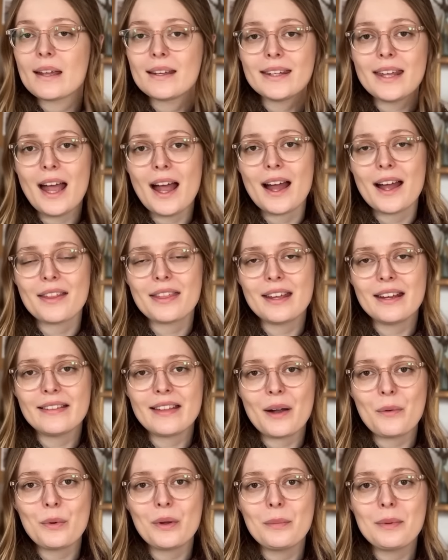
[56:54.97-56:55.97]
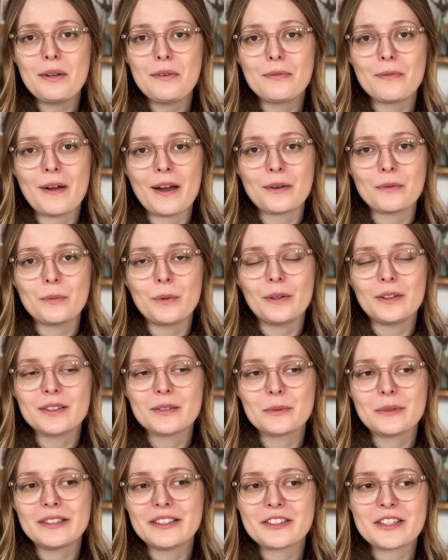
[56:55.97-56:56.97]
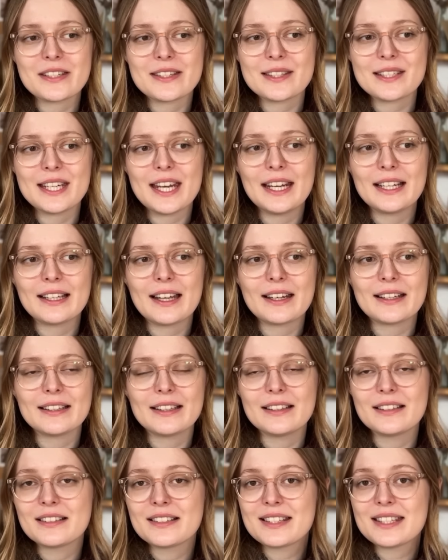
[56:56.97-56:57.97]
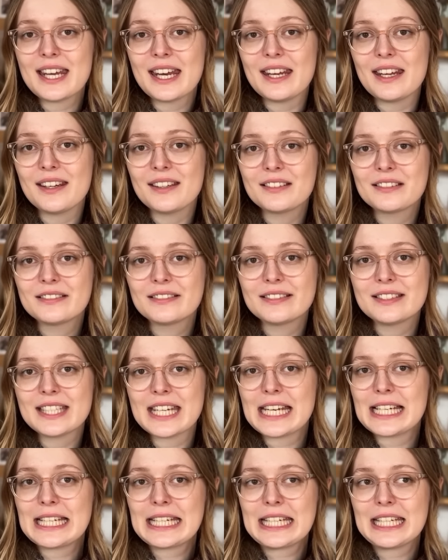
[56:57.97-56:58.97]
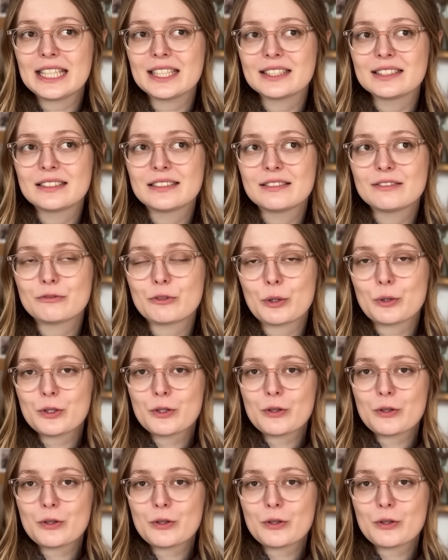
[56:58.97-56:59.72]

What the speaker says: yeah, I think that will be fun. We'll just take like a little daily road